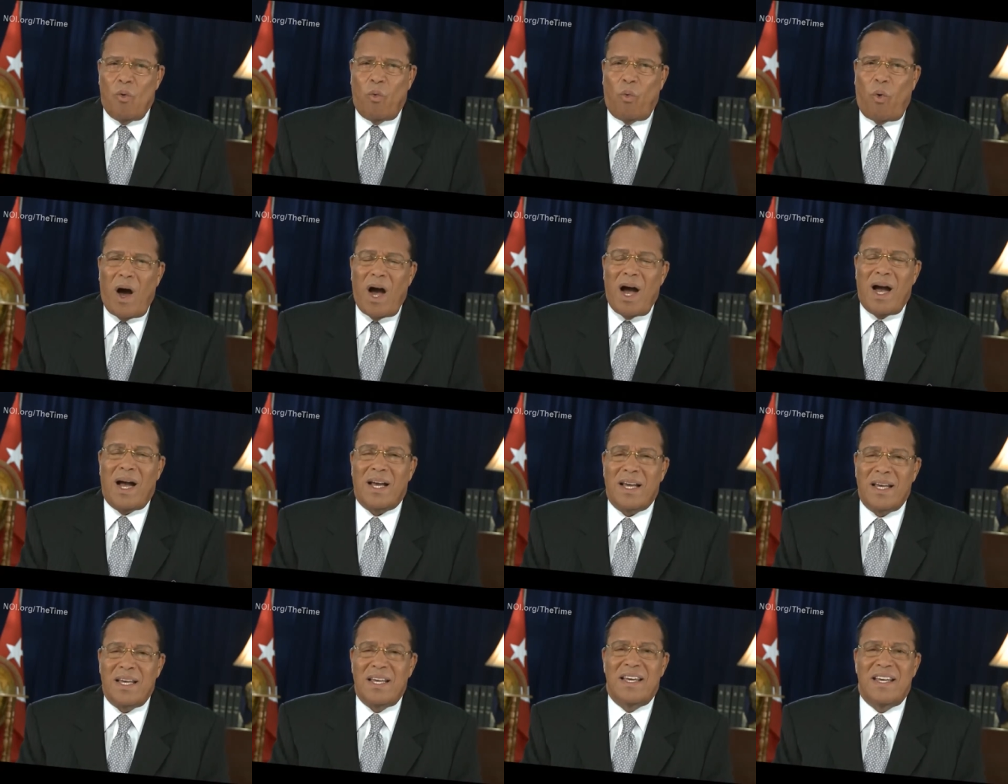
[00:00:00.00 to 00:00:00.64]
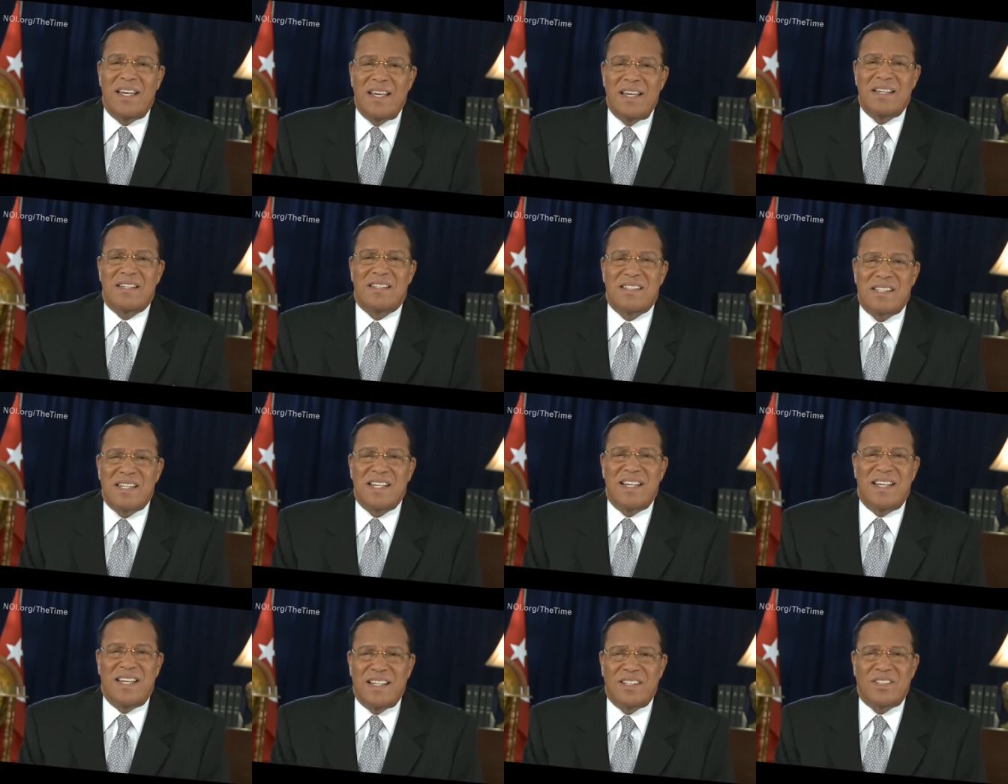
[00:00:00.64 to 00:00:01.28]
Why
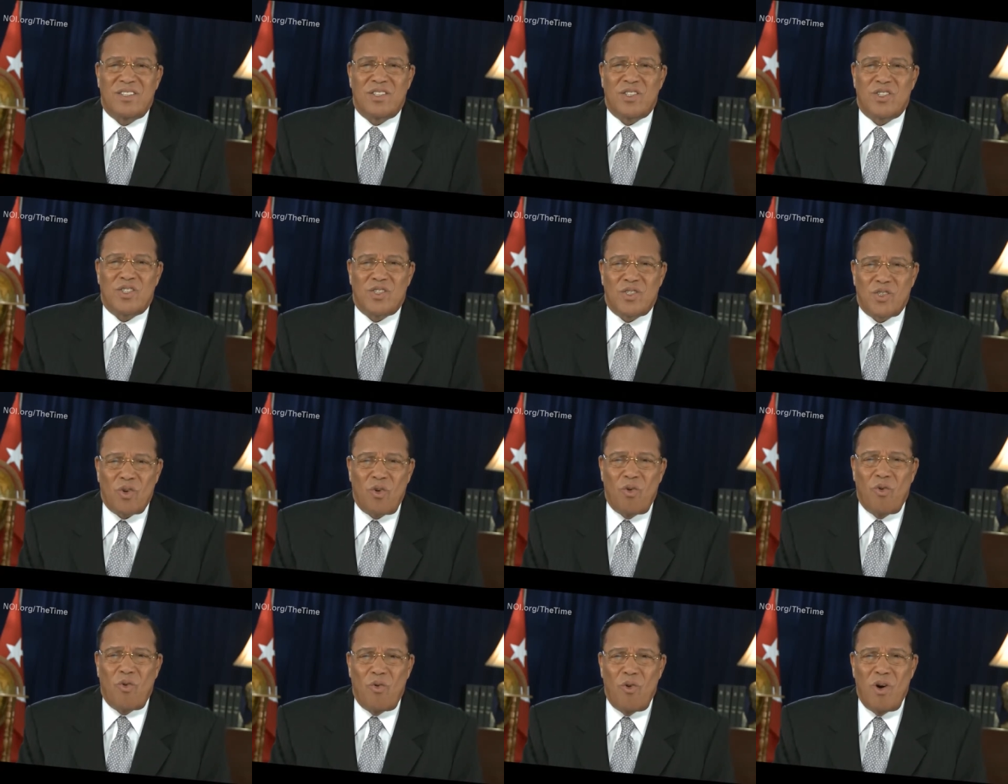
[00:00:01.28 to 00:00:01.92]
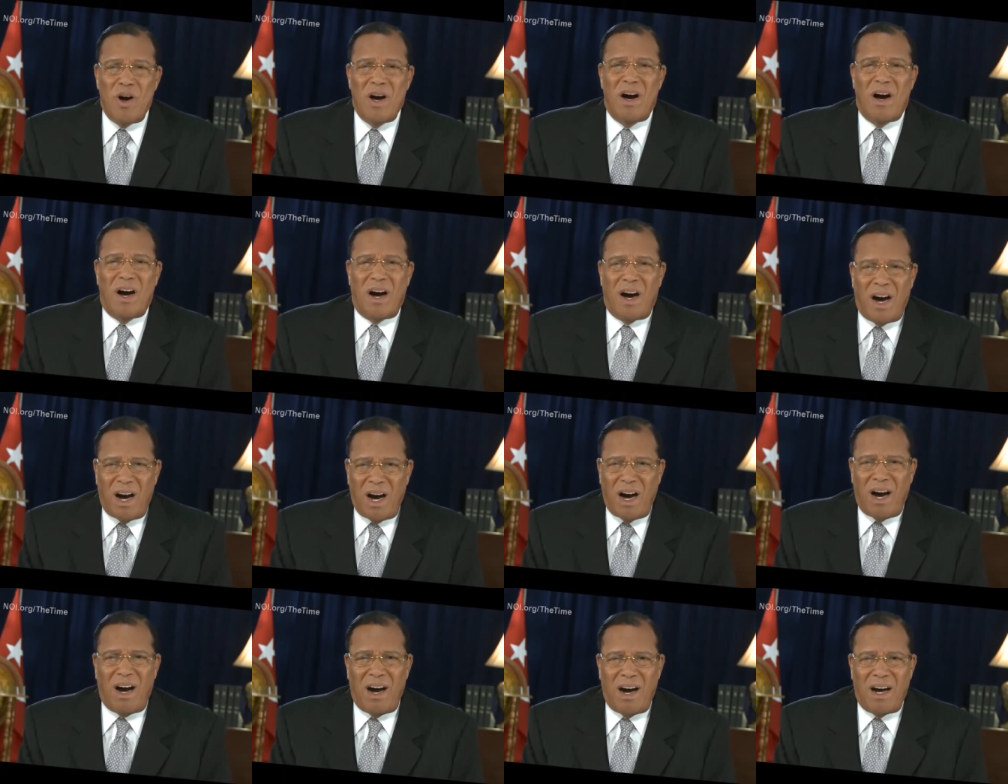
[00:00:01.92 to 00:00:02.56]
is it so
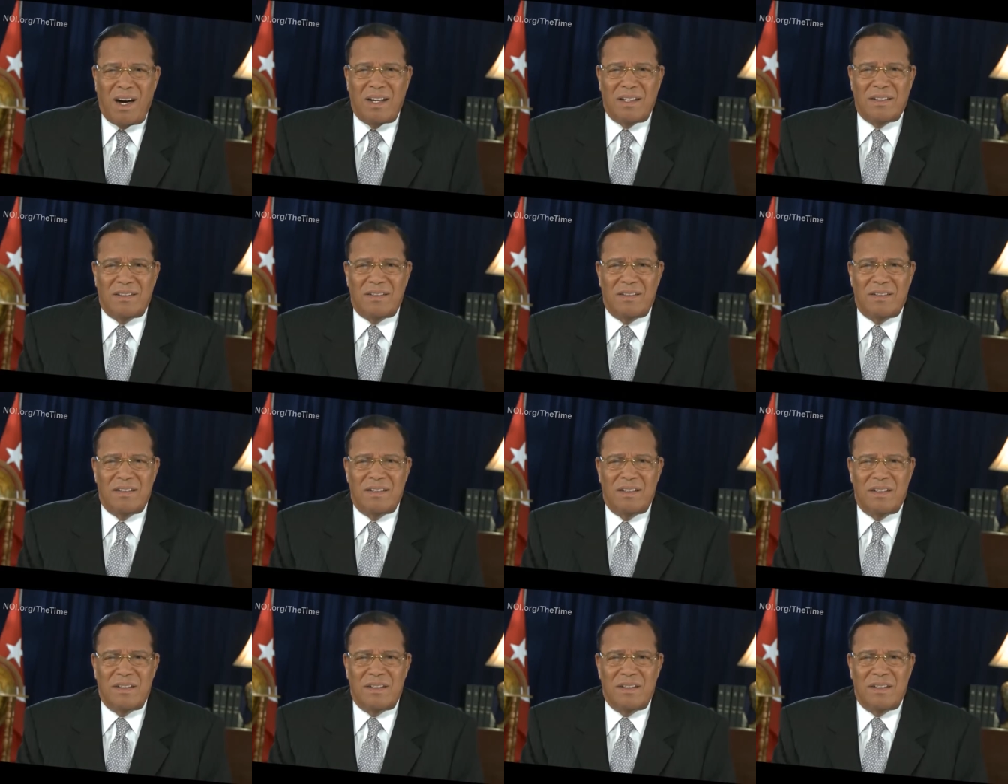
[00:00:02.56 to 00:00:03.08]
hard